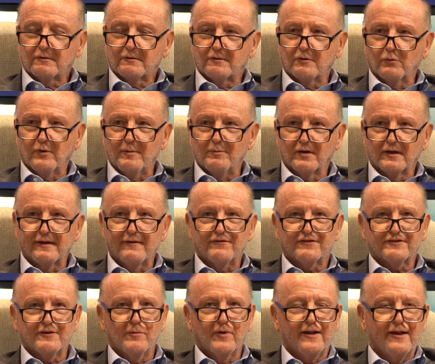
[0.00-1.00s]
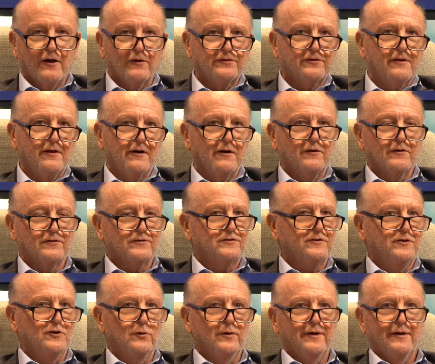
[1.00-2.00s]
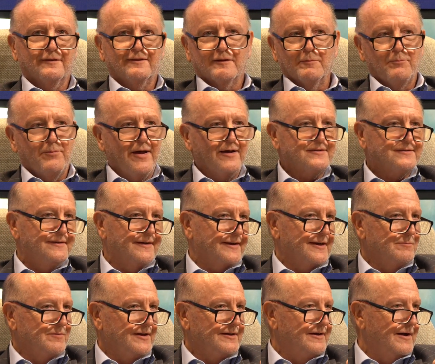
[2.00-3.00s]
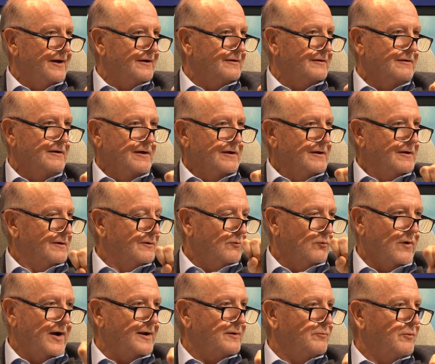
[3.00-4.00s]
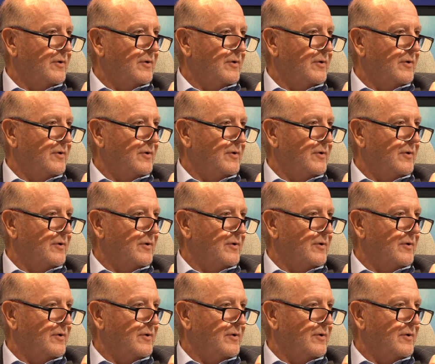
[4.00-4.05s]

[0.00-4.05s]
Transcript: do we believe somebody out there is doing it the best that can be done? Why